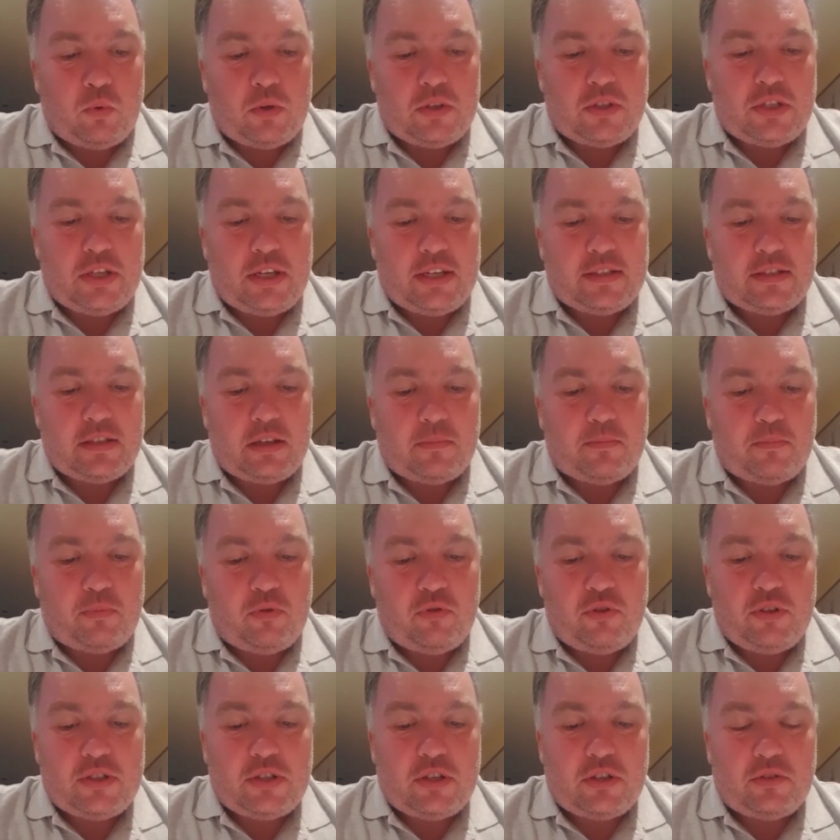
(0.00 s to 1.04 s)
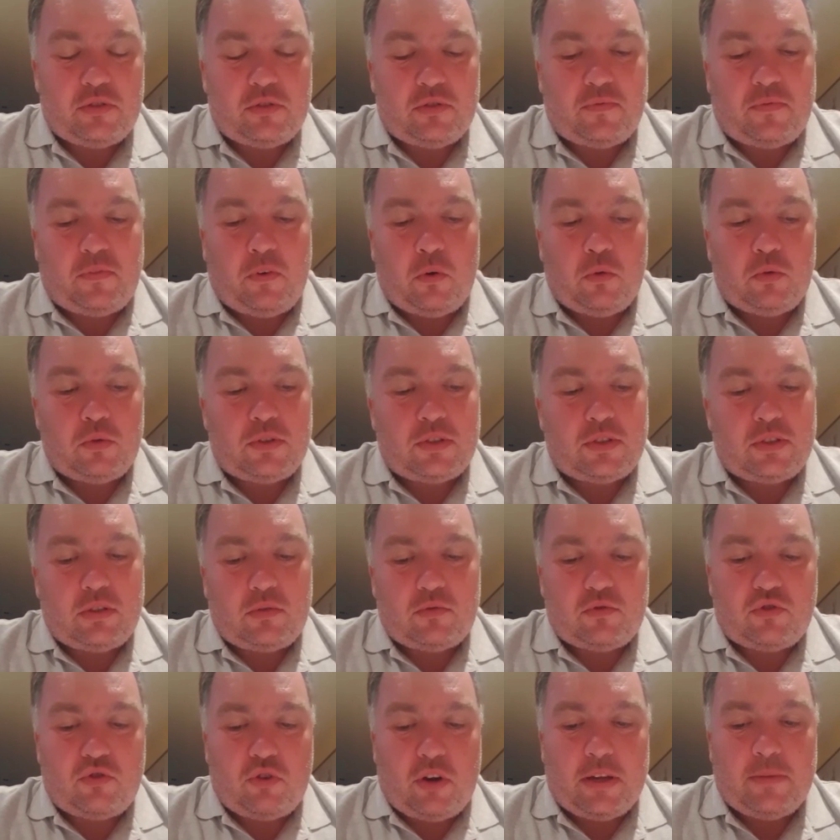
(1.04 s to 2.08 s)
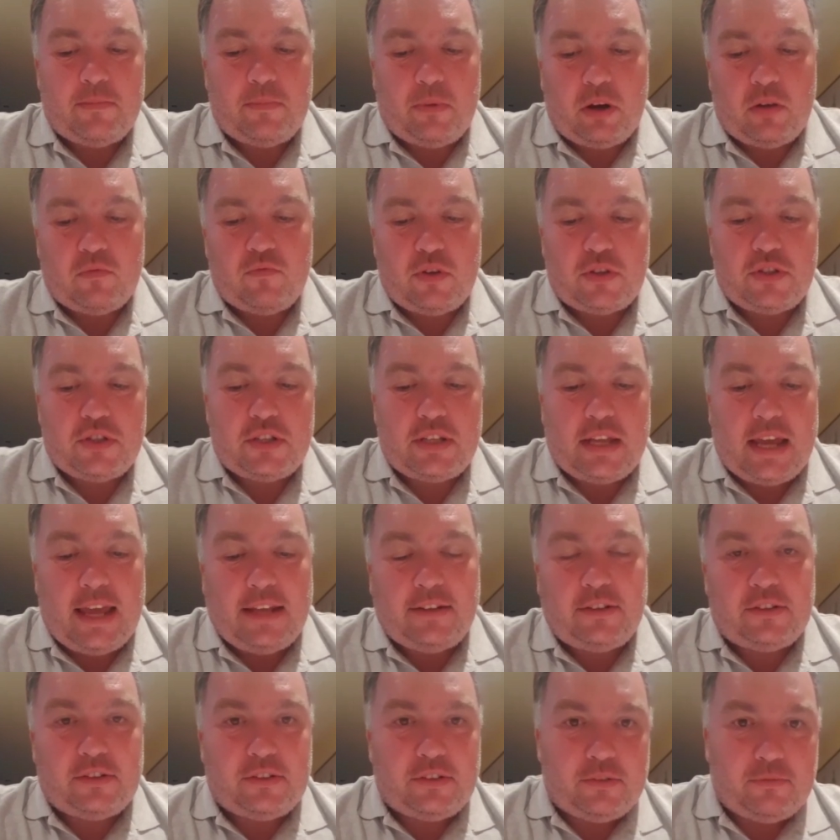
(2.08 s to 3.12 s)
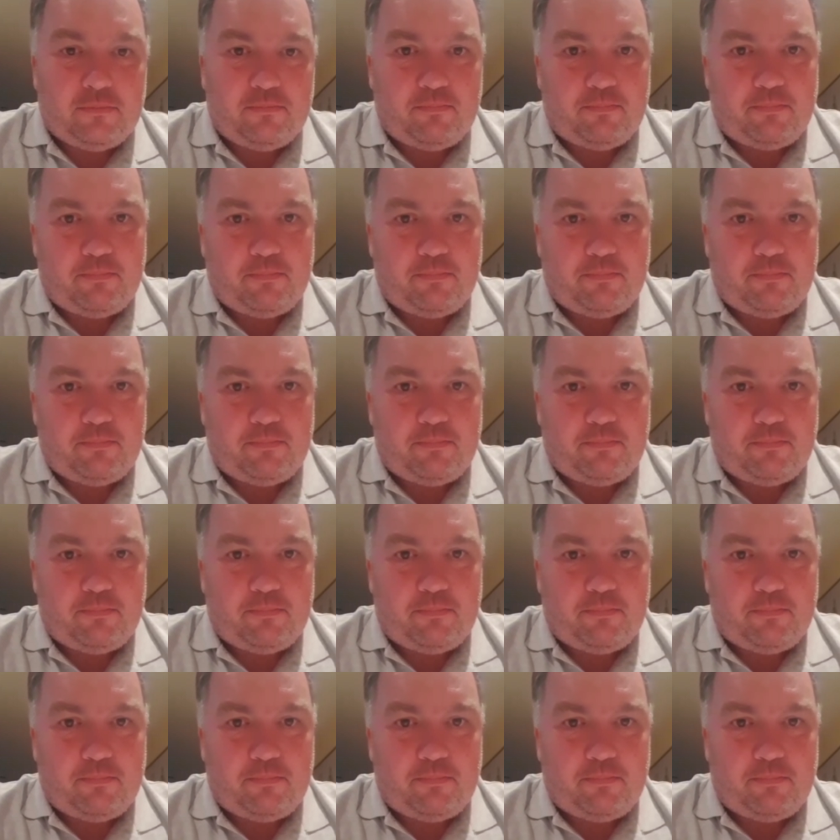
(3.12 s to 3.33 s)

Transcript: which is Persian Force, trained by Richard Hannon.